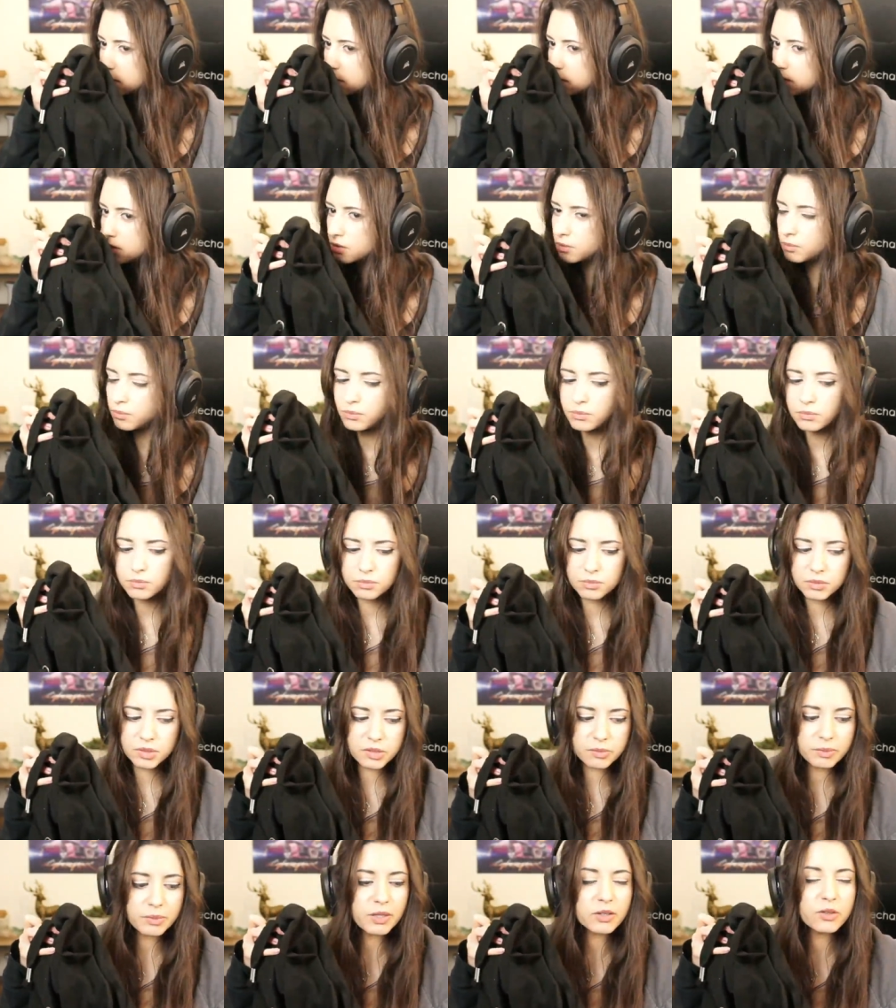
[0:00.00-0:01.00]
Mmm,
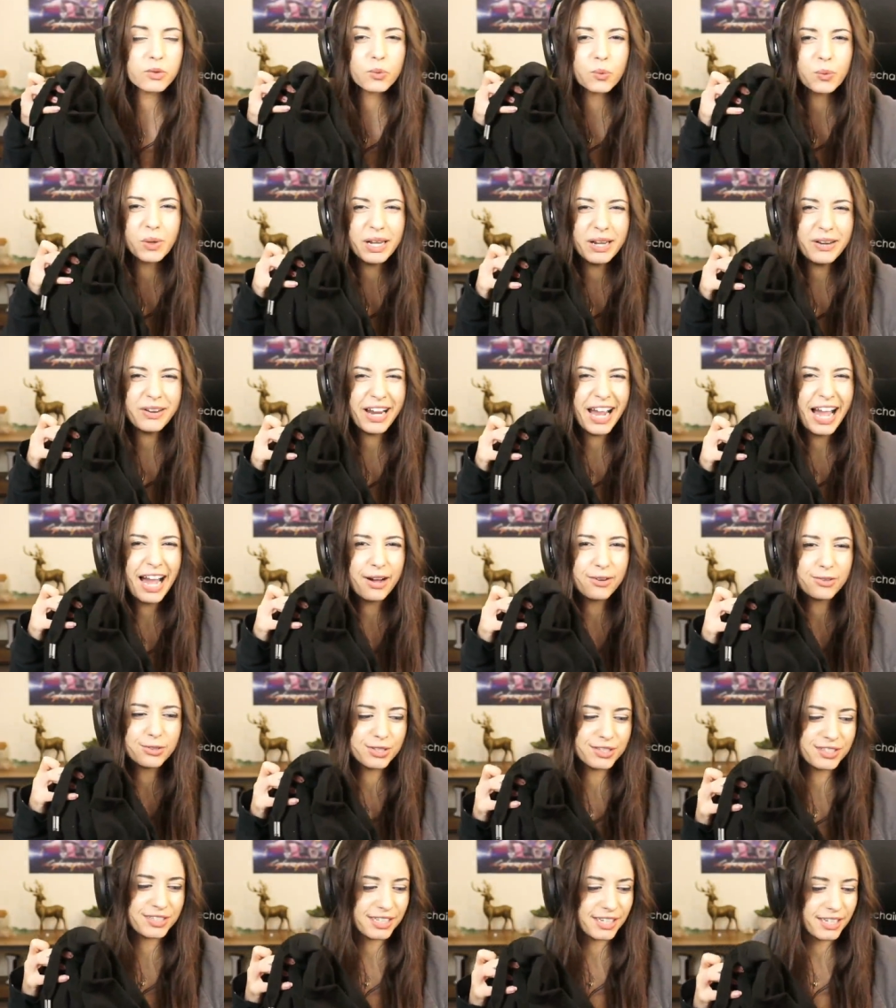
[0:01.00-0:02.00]
smells
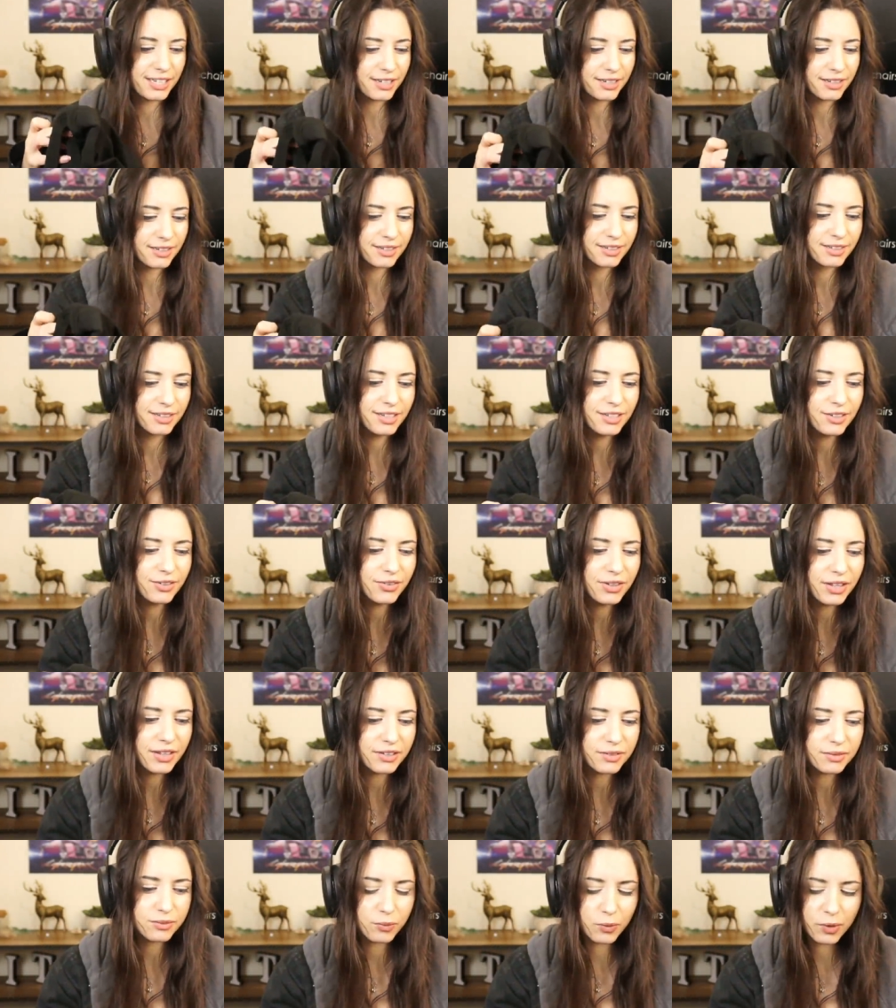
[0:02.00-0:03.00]
warehousey. You know that
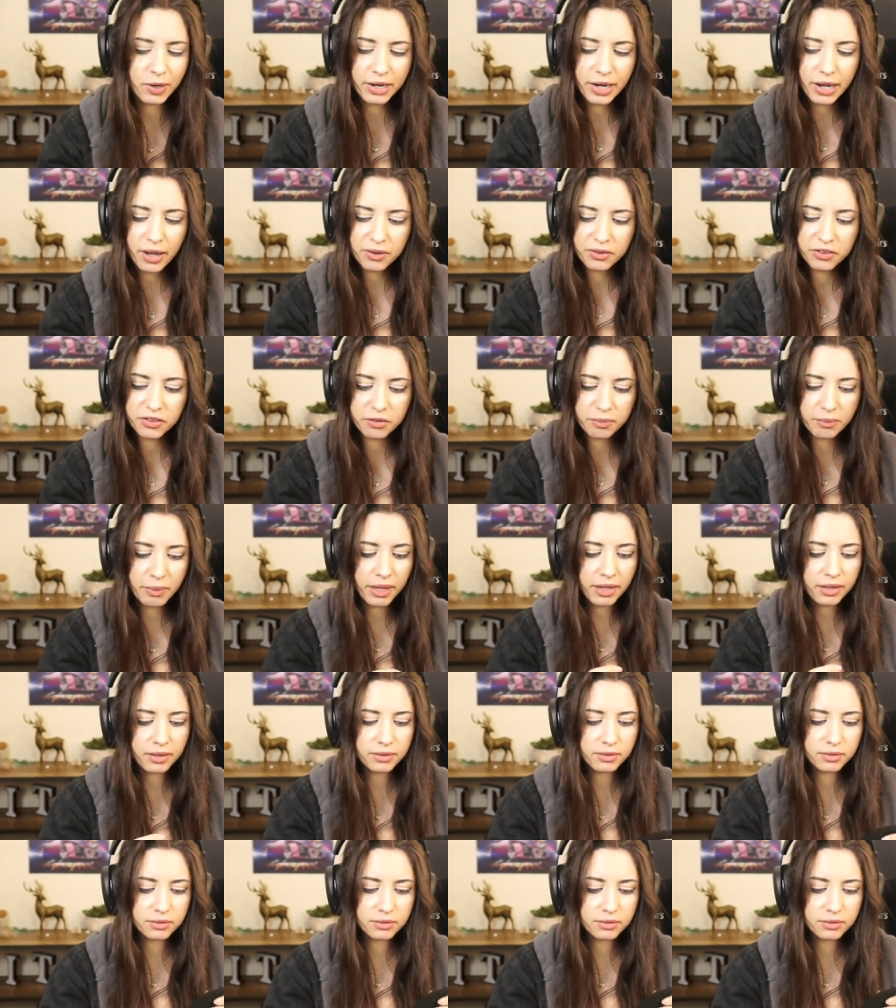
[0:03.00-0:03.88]
warehouse smell?